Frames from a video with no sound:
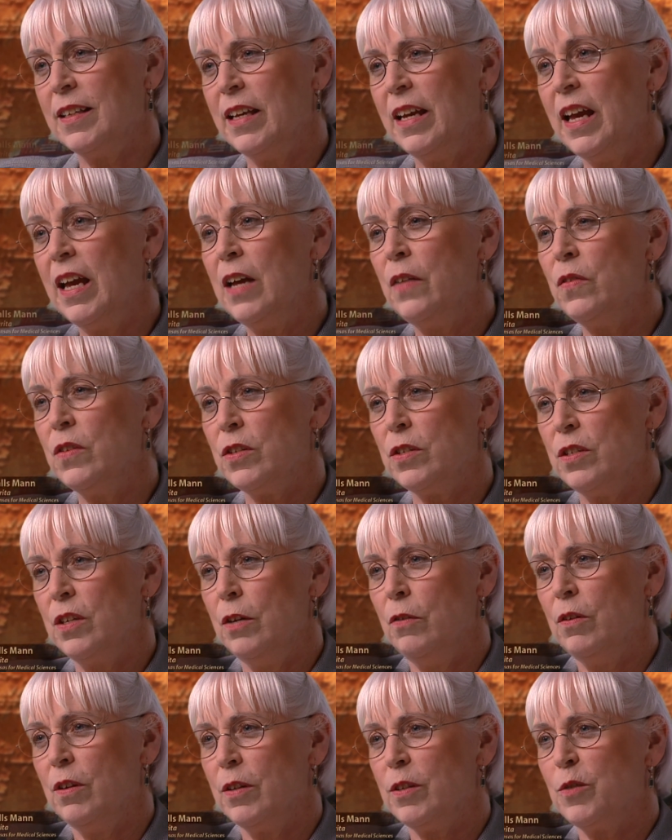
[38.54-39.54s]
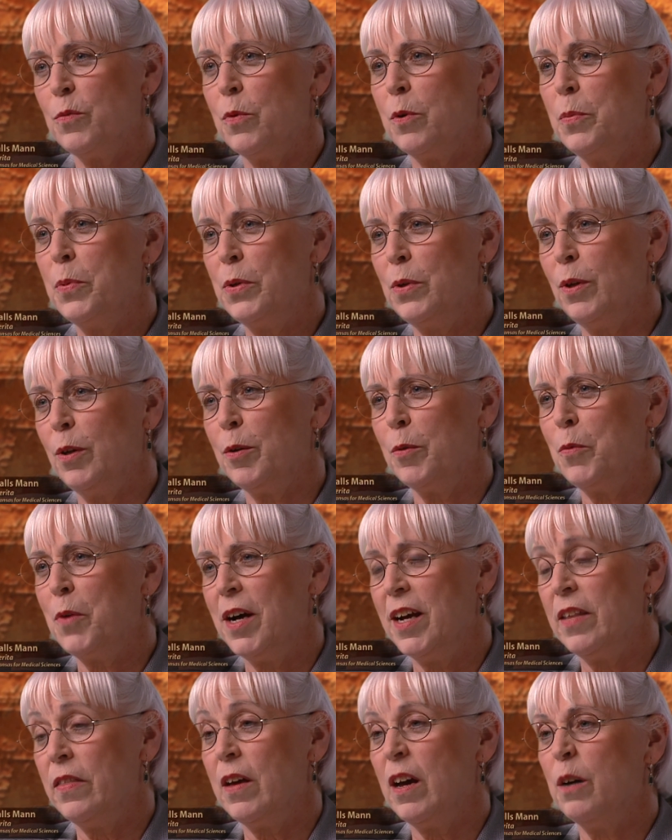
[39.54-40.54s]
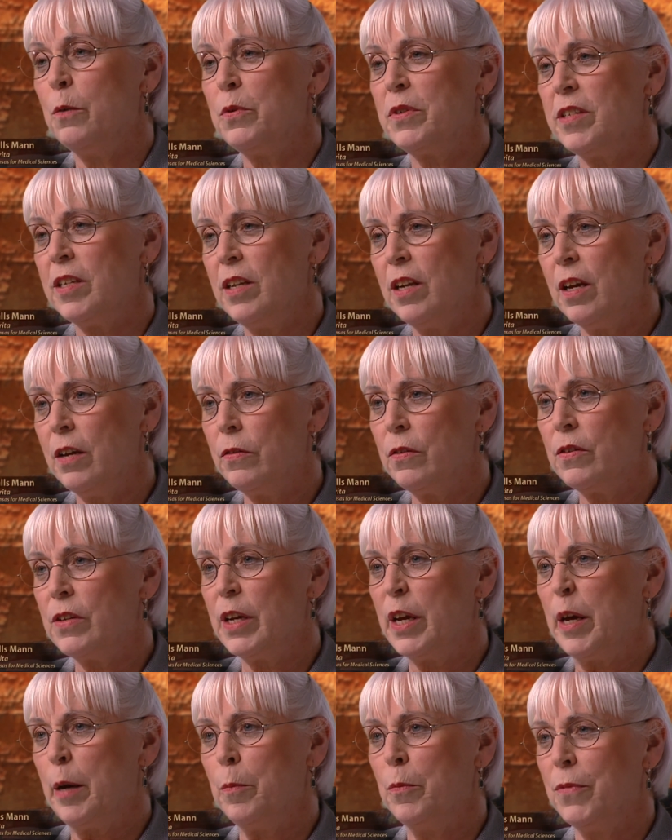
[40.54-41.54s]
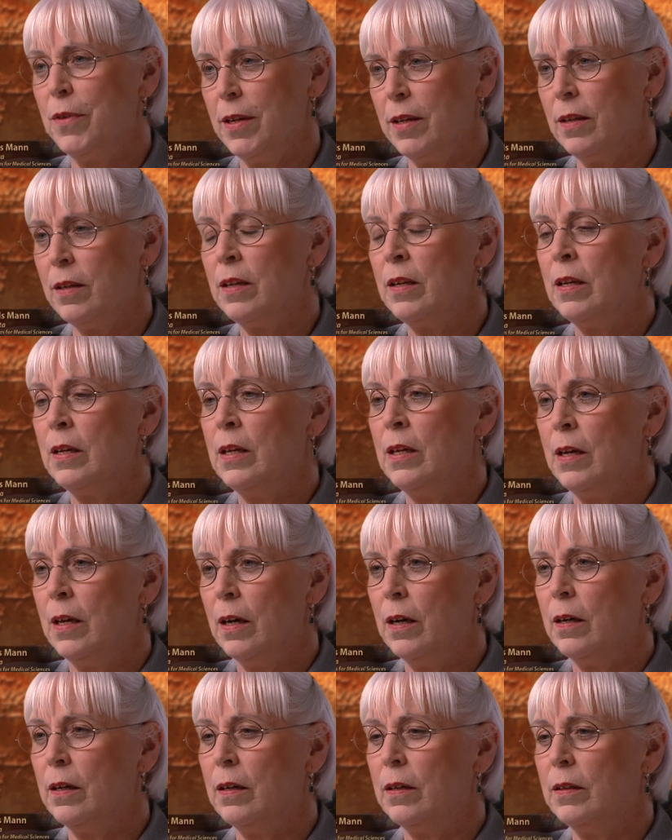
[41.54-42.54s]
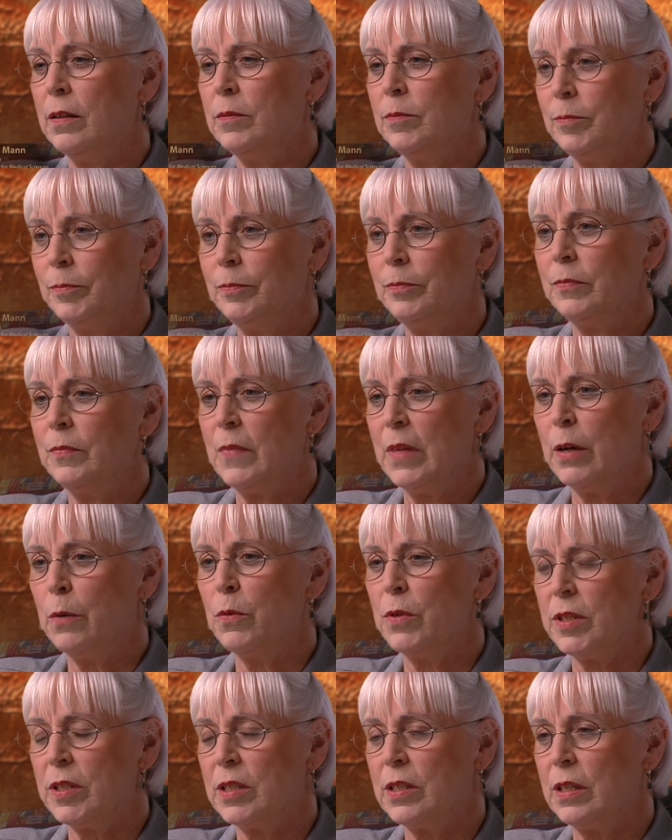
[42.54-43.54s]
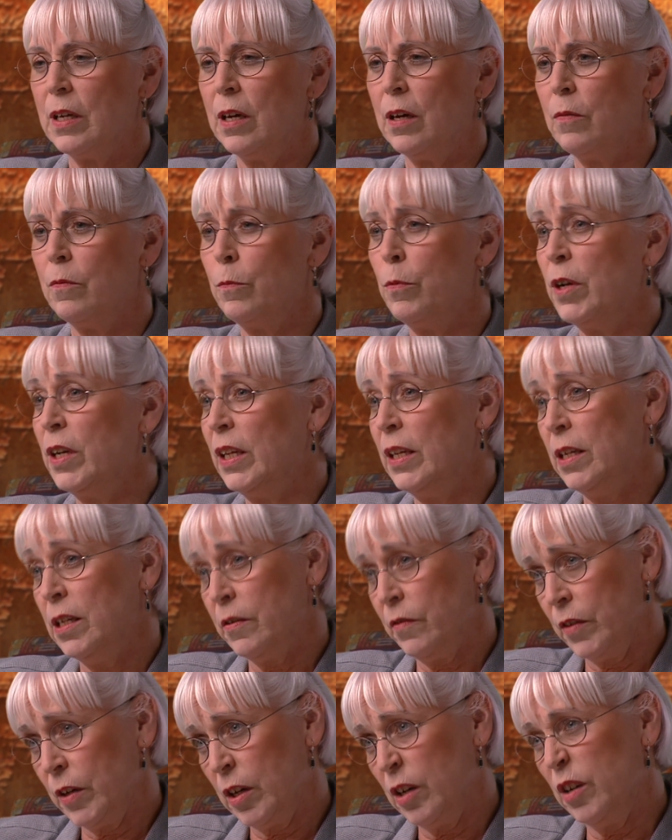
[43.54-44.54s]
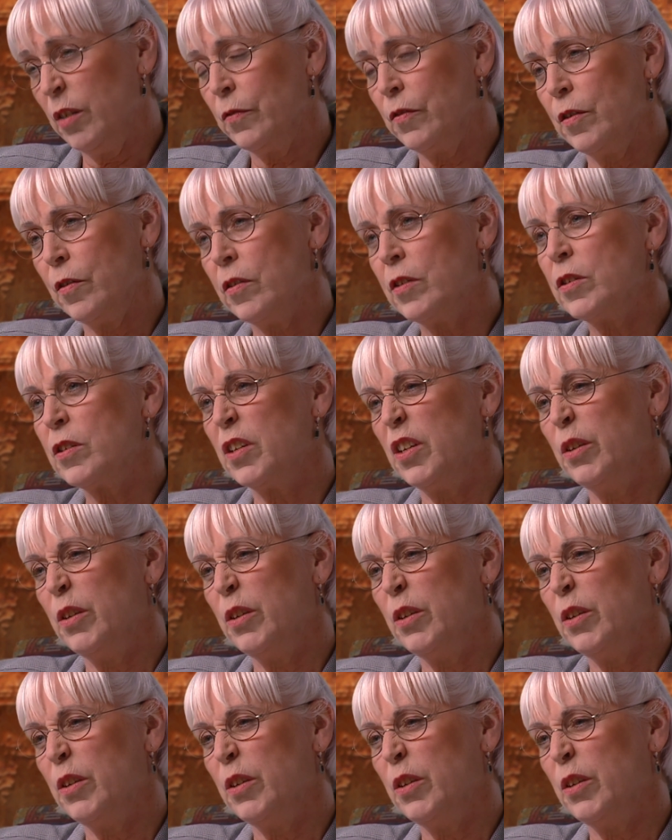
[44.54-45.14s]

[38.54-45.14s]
and the students were pulled away. That was another time when uh, it was uh, really difficult for the school